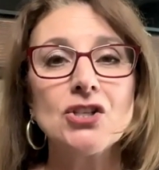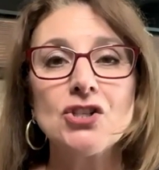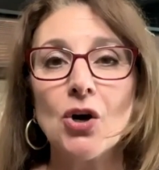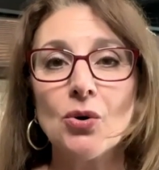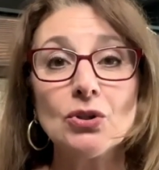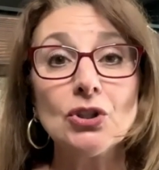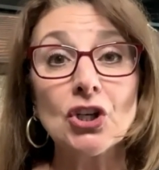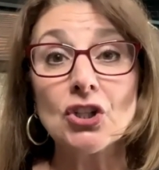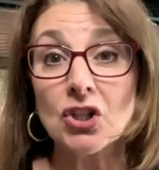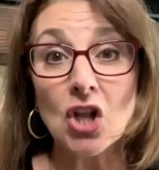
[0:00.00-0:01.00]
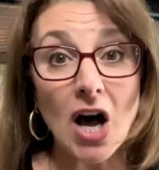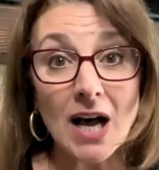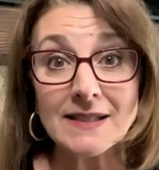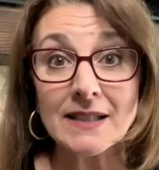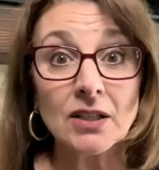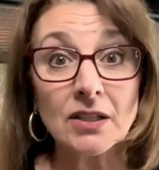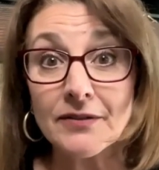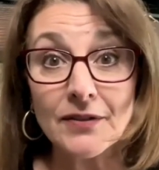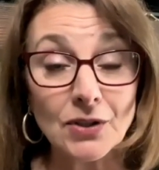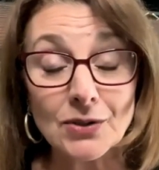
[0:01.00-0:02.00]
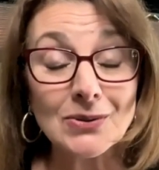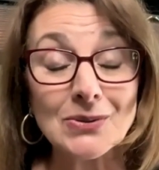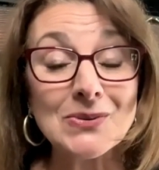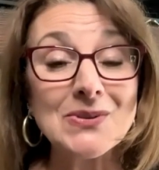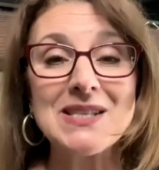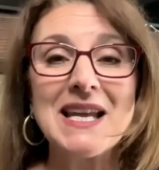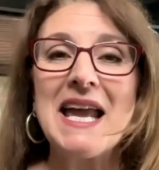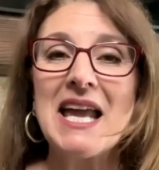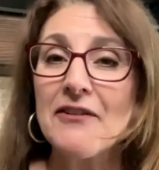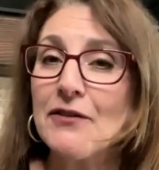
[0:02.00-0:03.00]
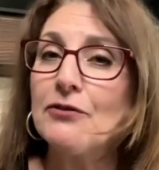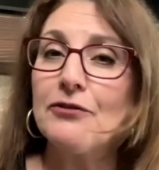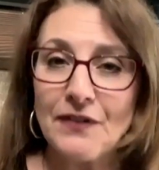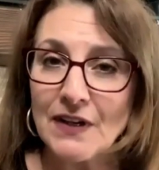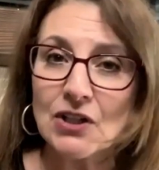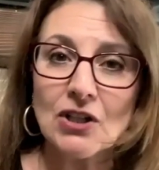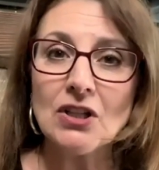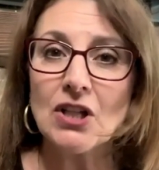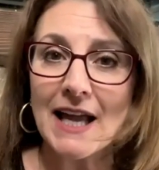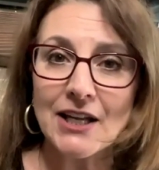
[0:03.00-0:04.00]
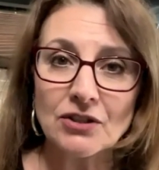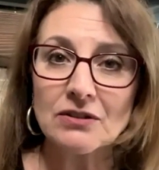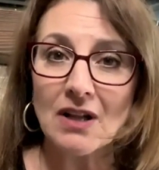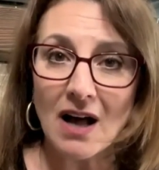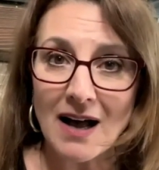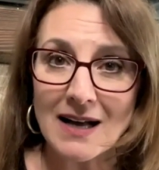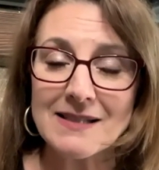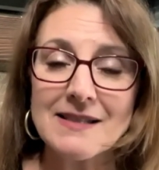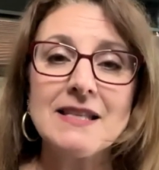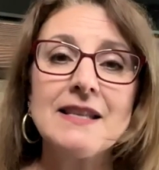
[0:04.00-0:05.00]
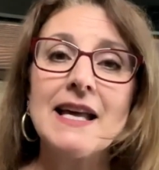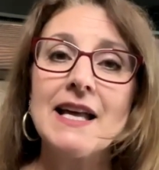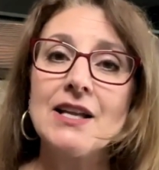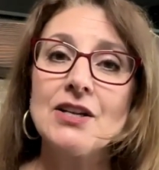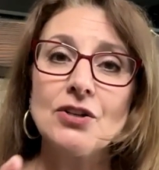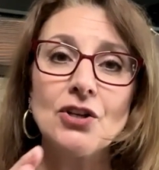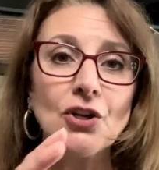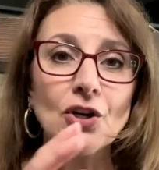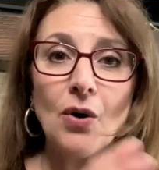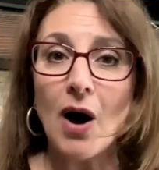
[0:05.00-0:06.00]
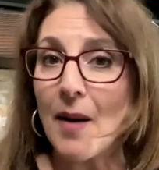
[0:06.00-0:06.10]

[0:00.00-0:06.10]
Don't look lost and confused. If you feel like you're lost, then, you know,